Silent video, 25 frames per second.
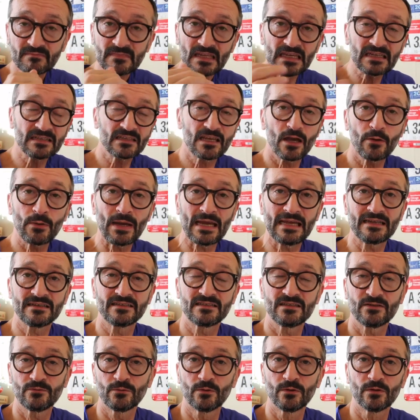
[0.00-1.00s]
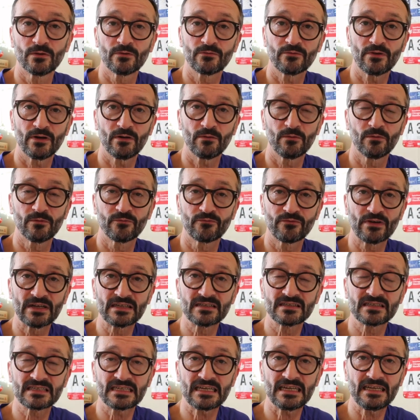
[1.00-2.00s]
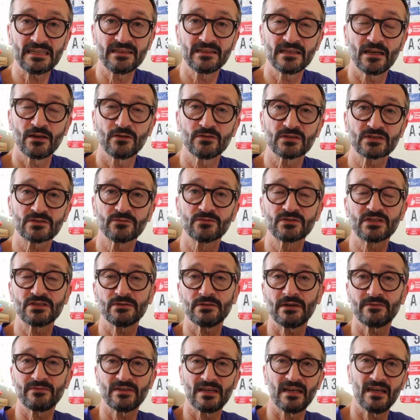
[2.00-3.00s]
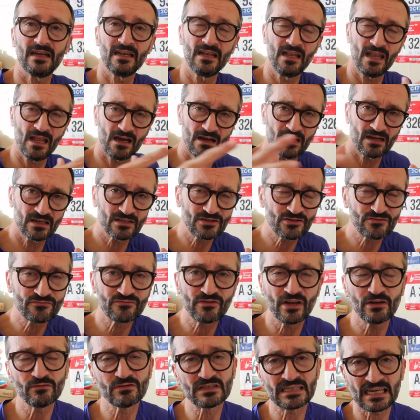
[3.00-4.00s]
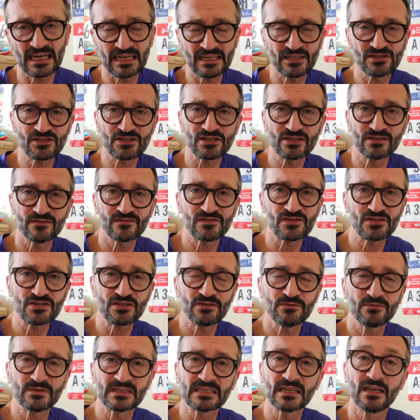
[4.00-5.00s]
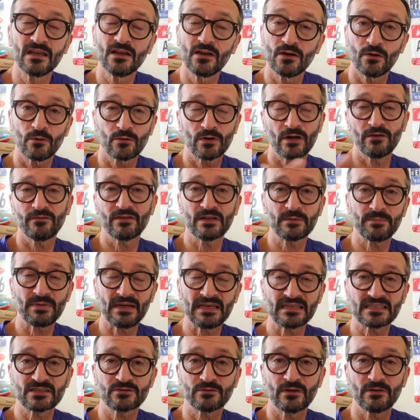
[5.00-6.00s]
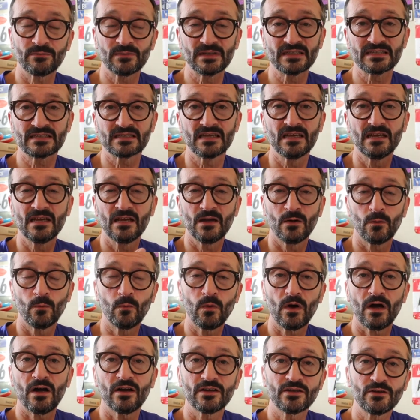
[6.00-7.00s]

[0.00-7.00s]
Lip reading: and go out and do all runs in those, or do you have a large rotation of shoes? Or over the past 12 months, what are